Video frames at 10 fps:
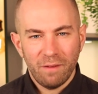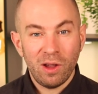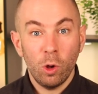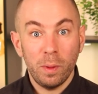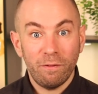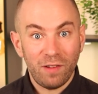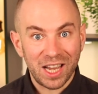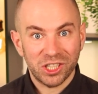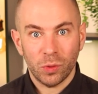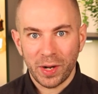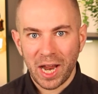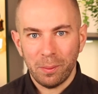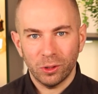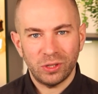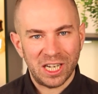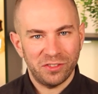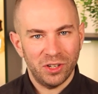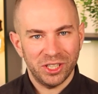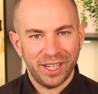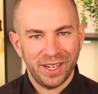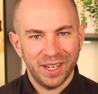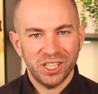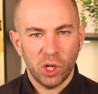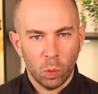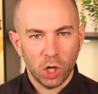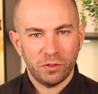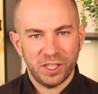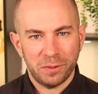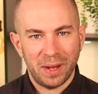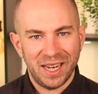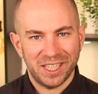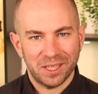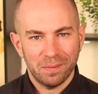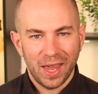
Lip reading: they will be fast to enable transfers in, so watch this space.